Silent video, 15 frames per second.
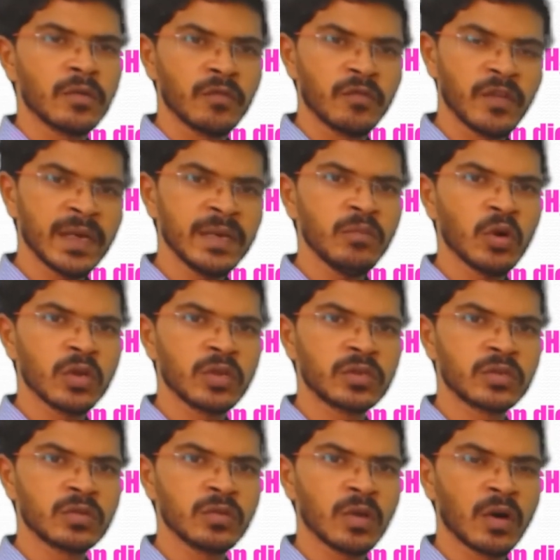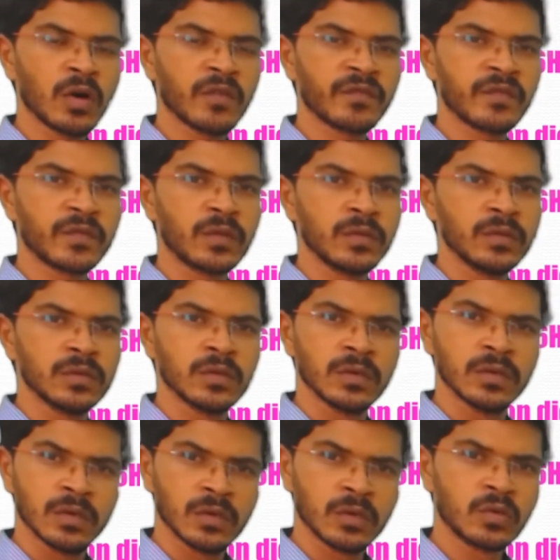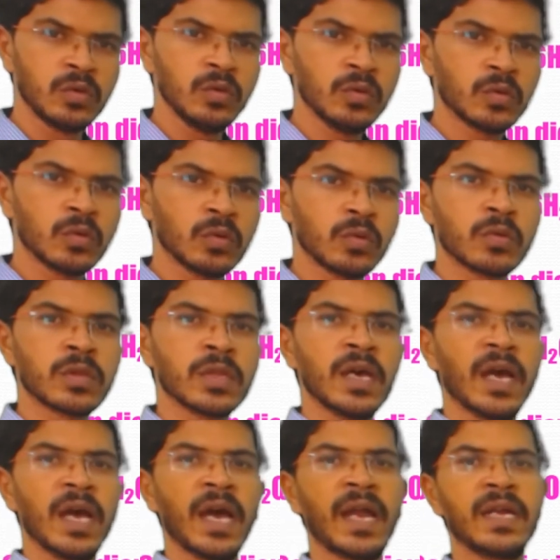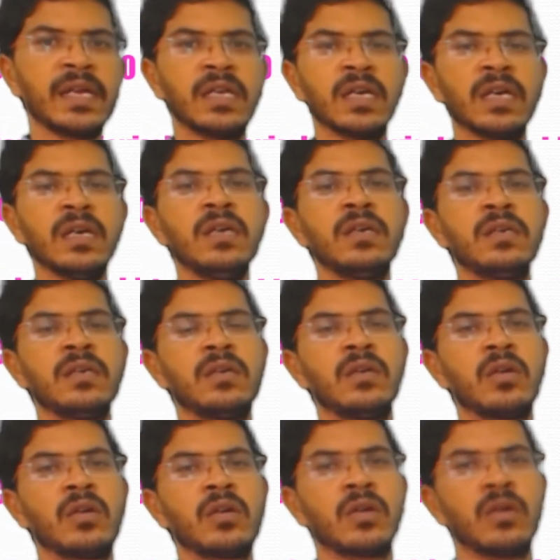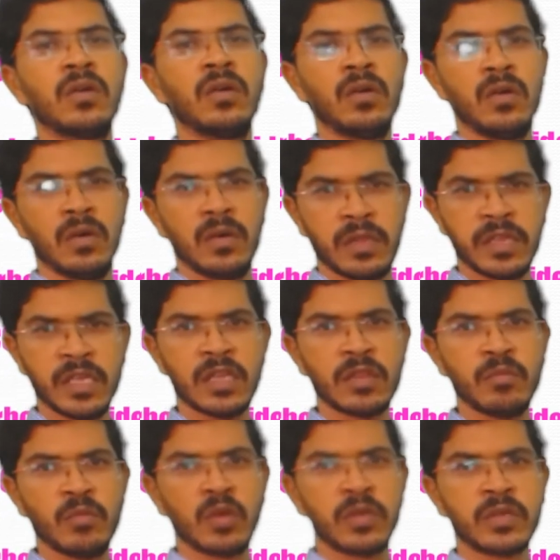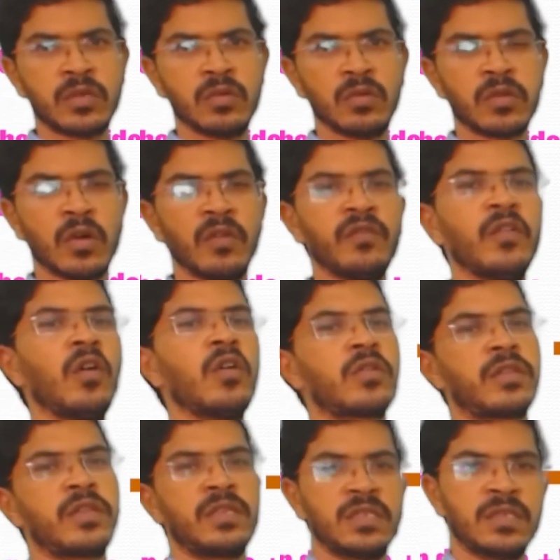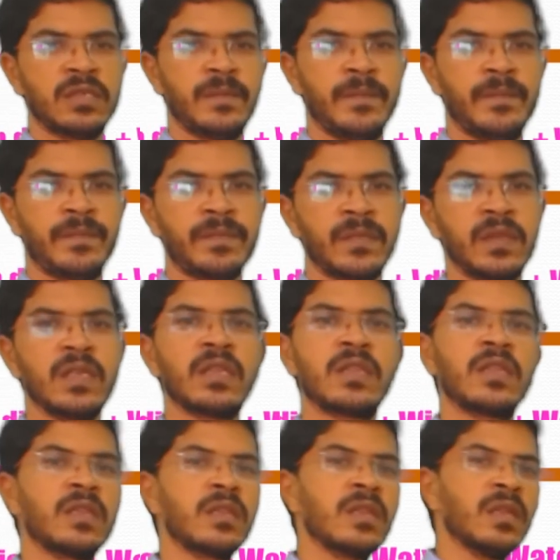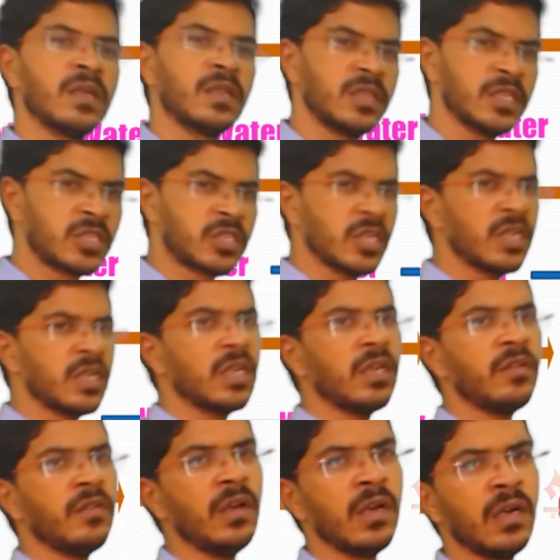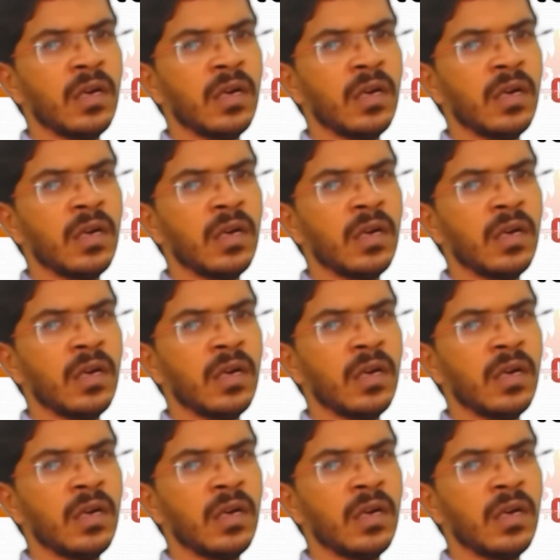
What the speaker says: 1 molecule of glucose and 6 molecules of oxygen. This is the general